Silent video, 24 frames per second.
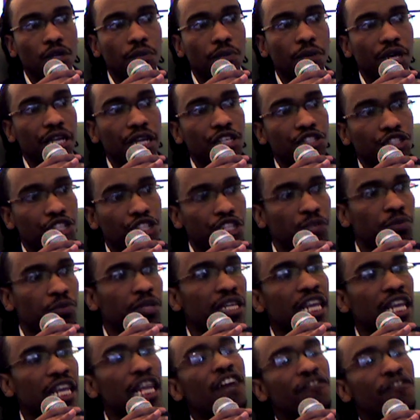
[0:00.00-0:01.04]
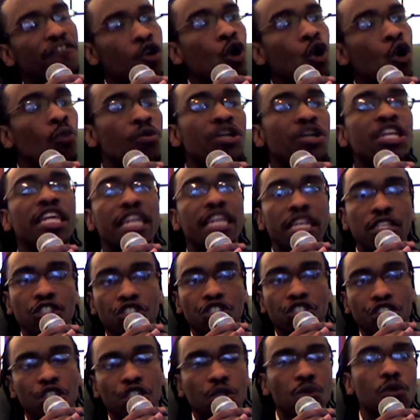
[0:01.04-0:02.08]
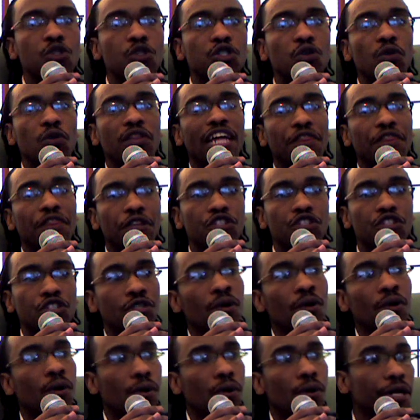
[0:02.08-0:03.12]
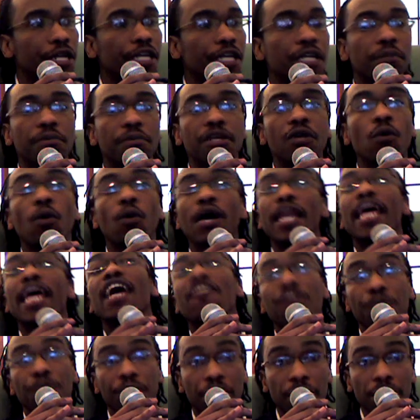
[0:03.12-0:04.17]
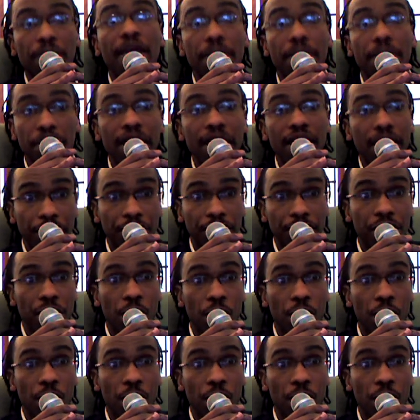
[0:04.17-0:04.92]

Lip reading: But it's just been left open and in general, so that this thorn could be whatever it may be,